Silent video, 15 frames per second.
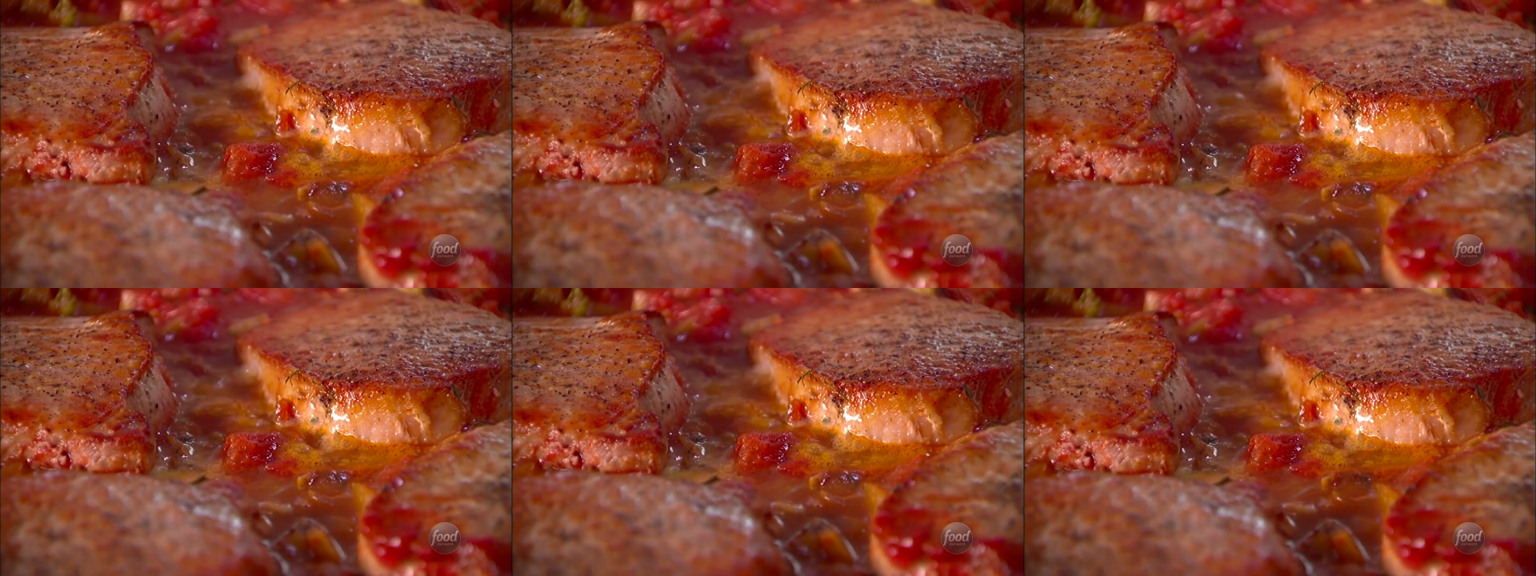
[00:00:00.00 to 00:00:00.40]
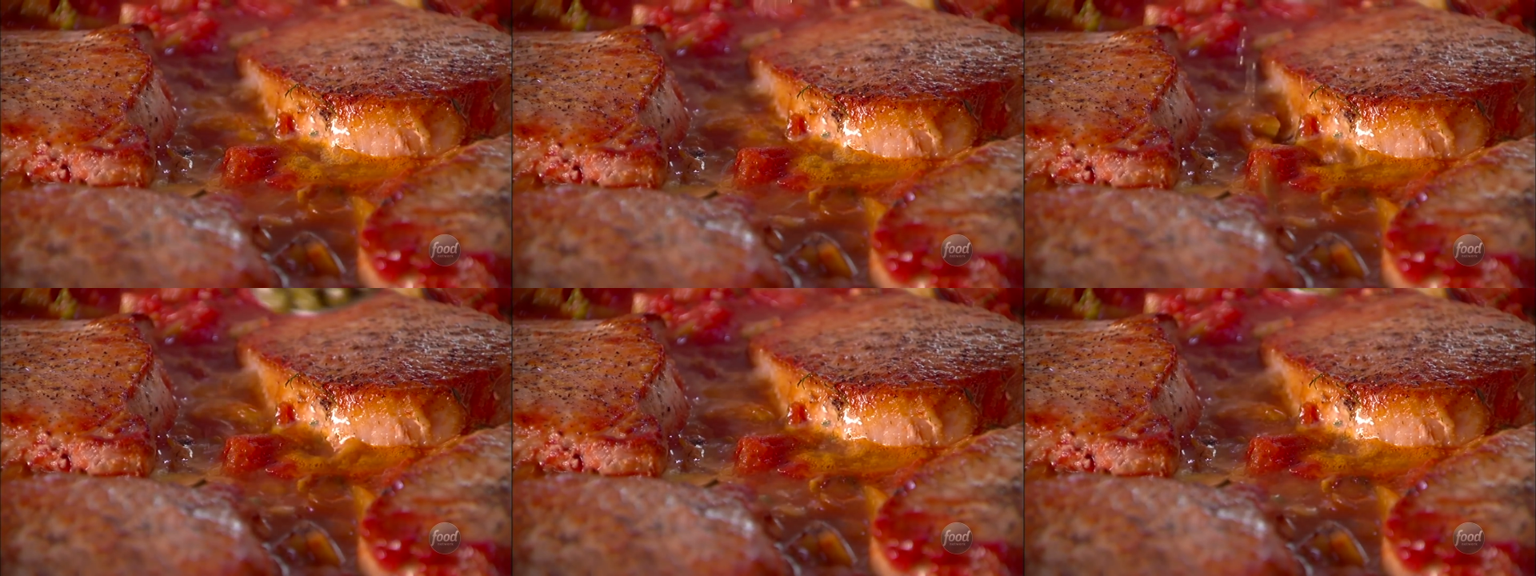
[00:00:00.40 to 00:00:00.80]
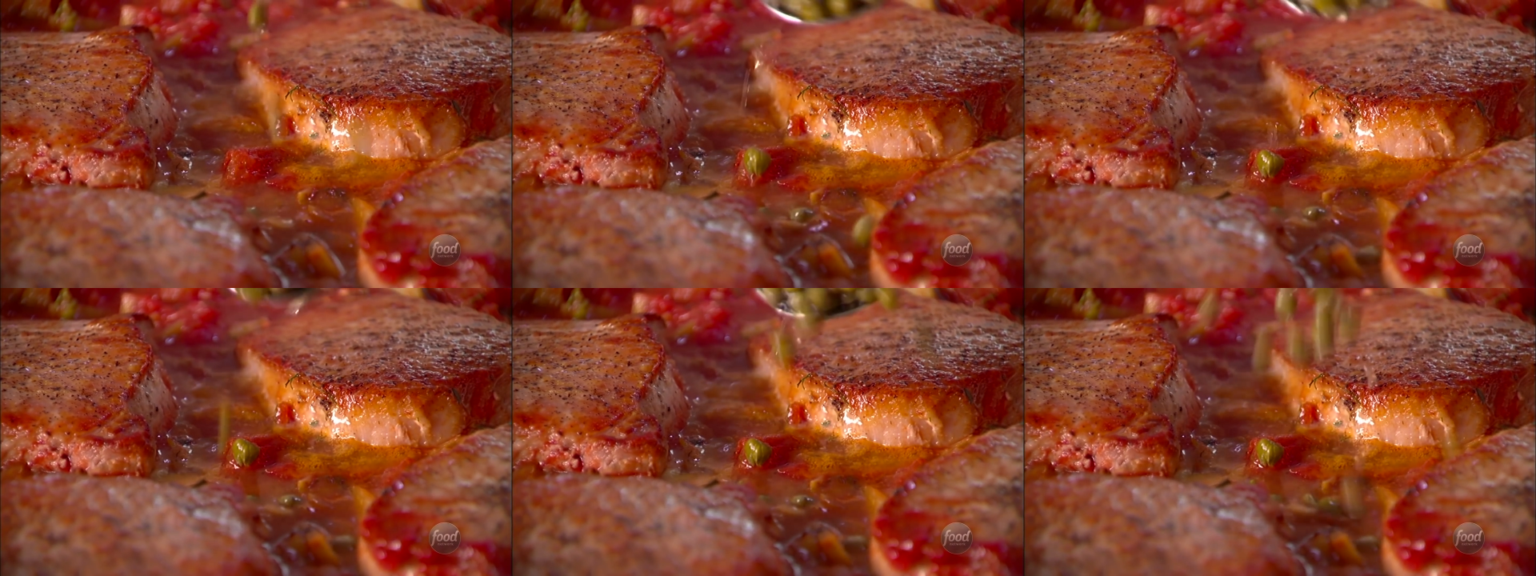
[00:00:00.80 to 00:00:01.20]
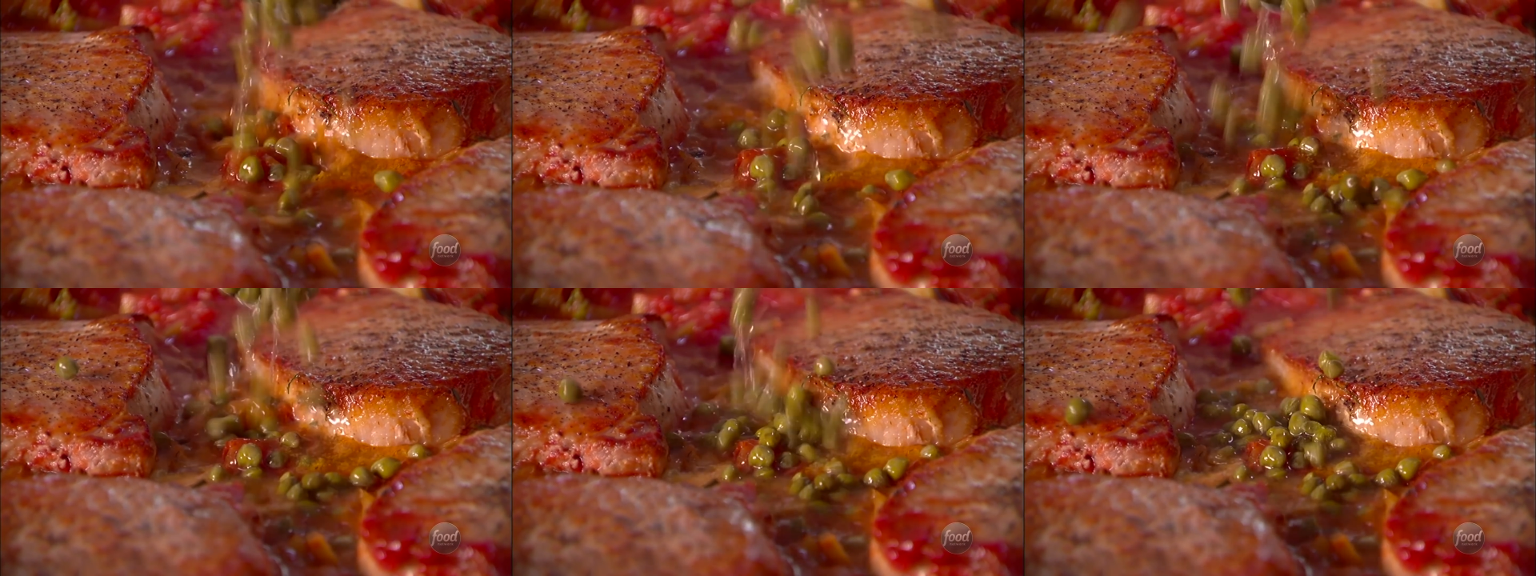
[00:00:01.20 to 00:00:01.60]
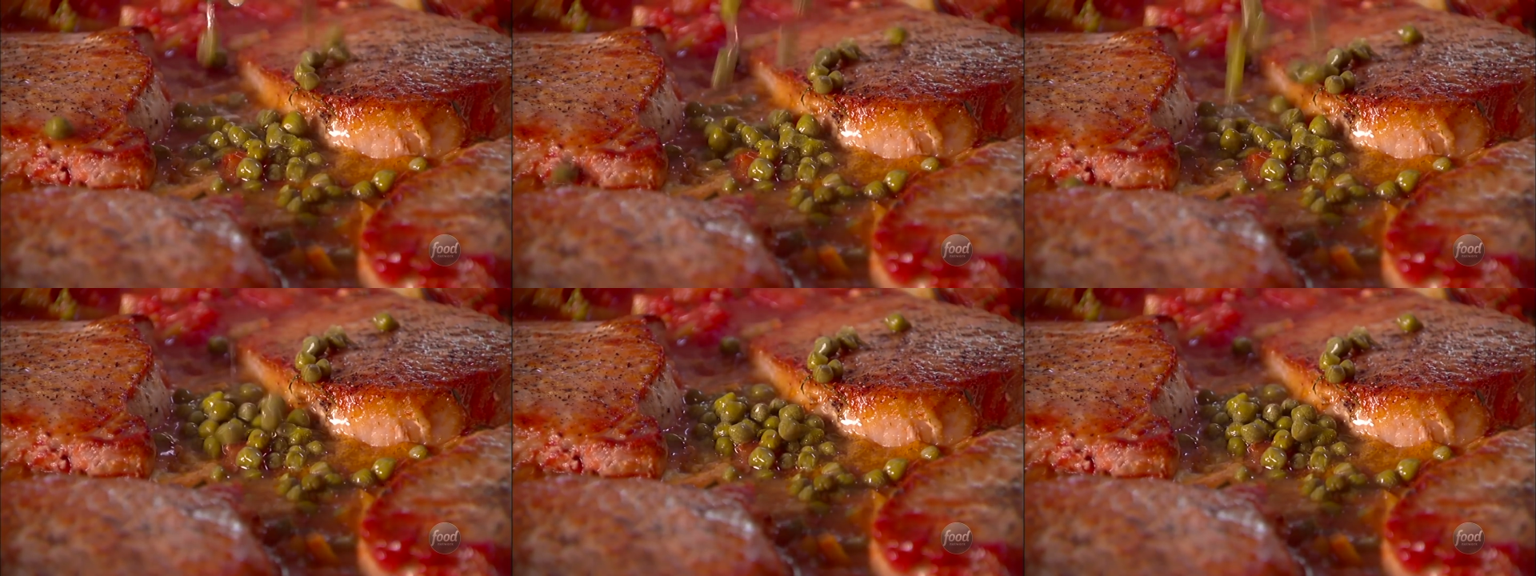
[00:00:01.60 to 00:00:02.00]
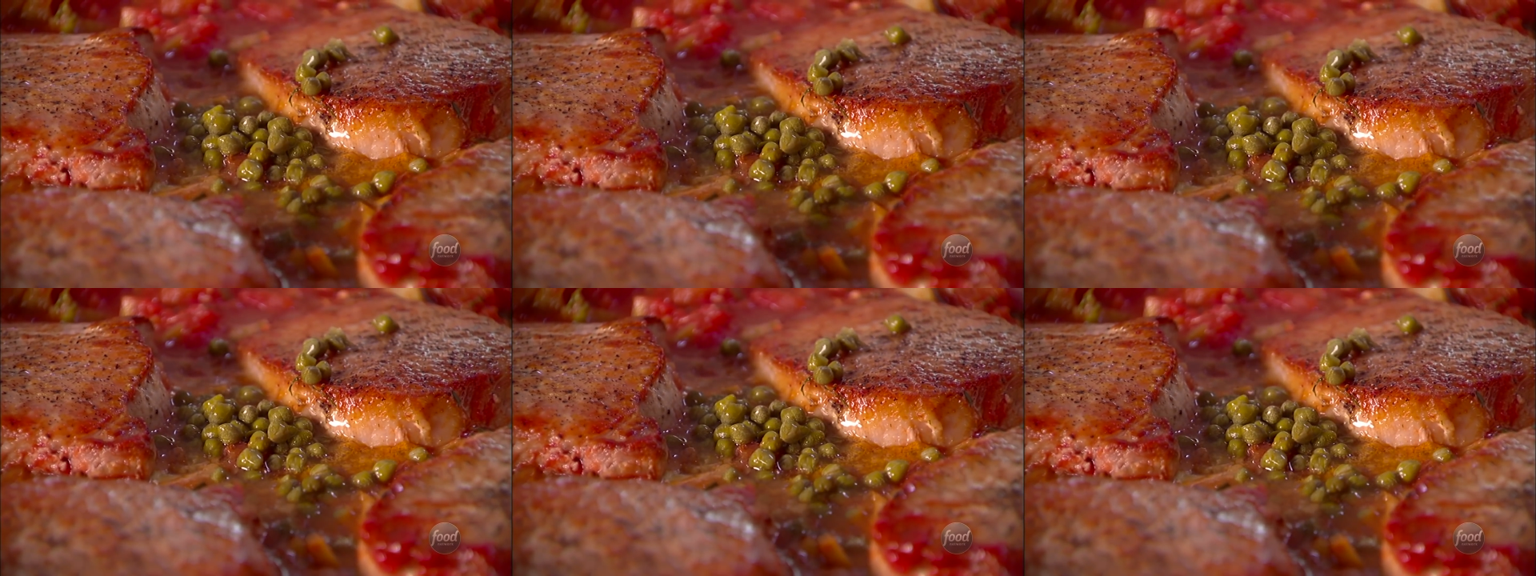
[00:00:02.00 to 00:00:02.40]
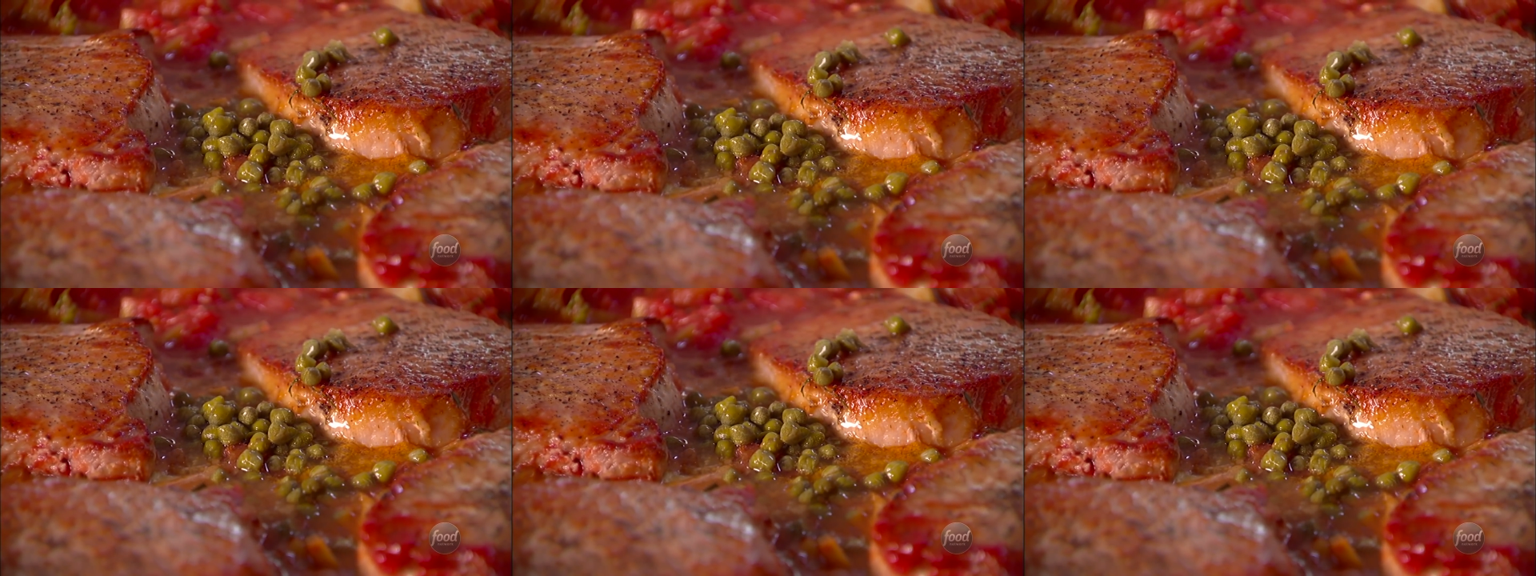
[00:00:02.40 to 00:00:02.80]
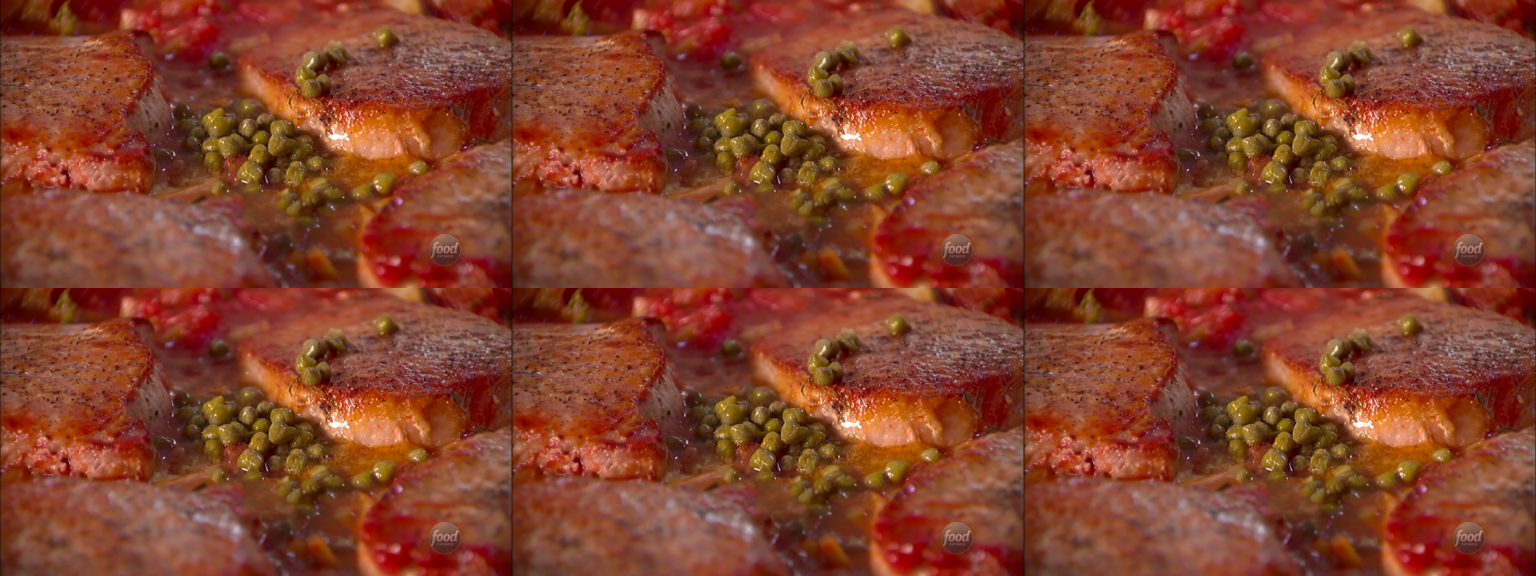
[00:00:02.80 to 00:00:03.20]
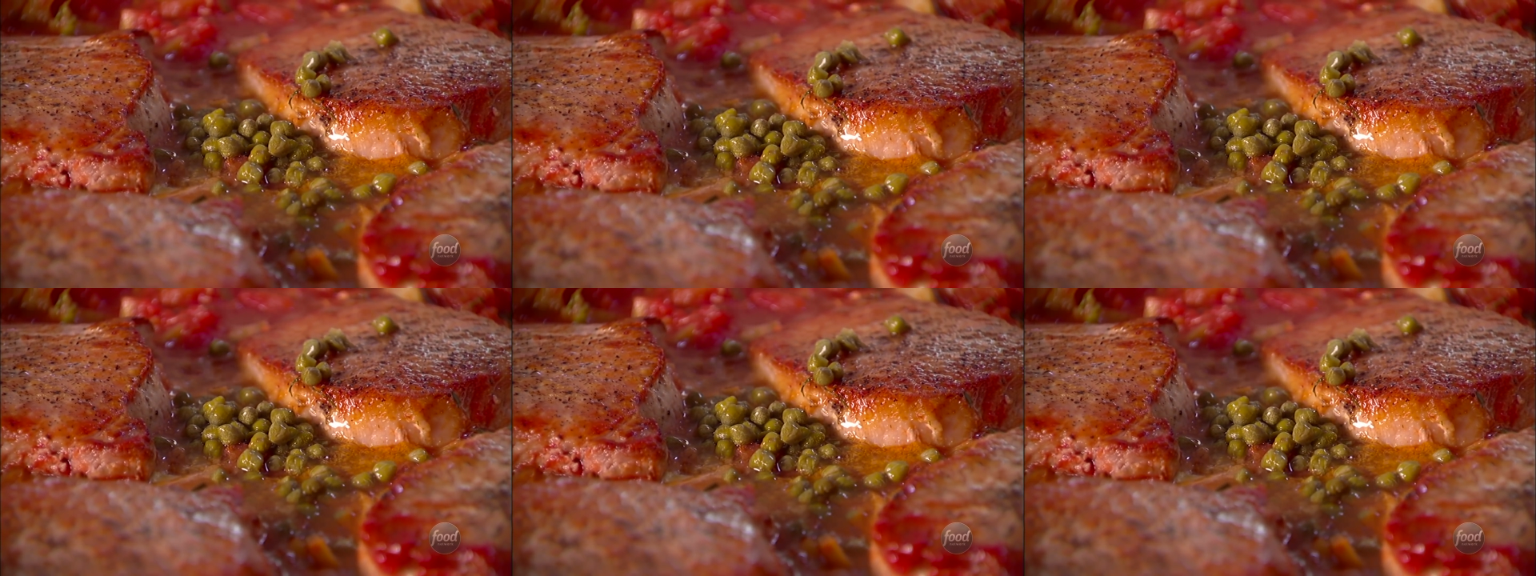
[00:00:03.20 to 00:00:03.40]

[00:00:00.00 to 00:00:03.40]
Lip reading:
Nobody's mouth can be seen.